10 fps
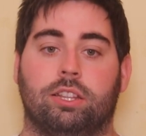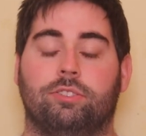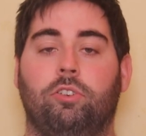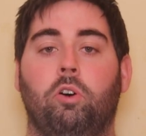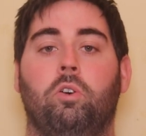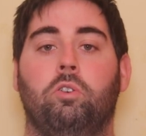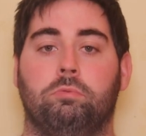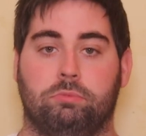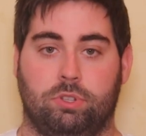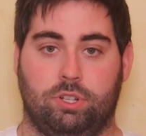The four
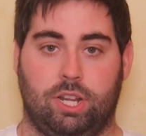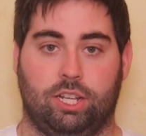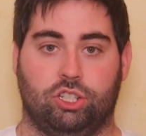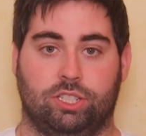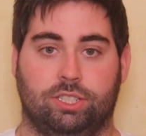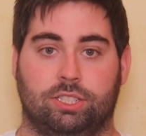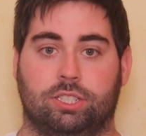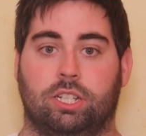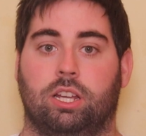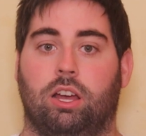home
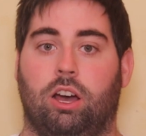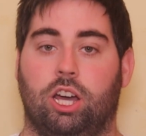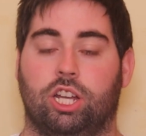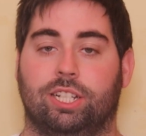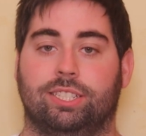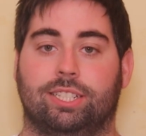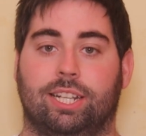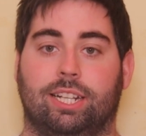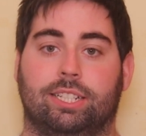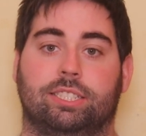nations, Ireland,
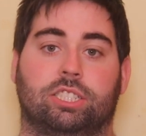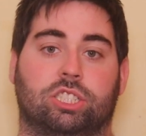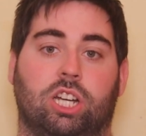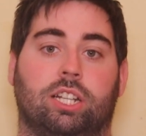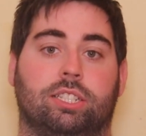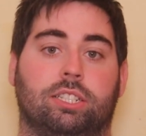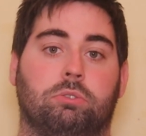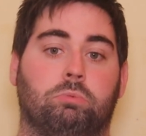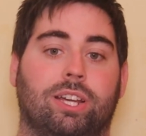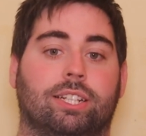England, Scotland
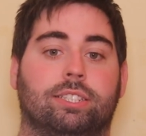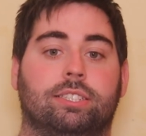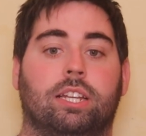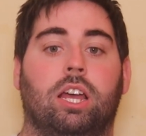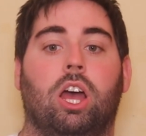and Wales,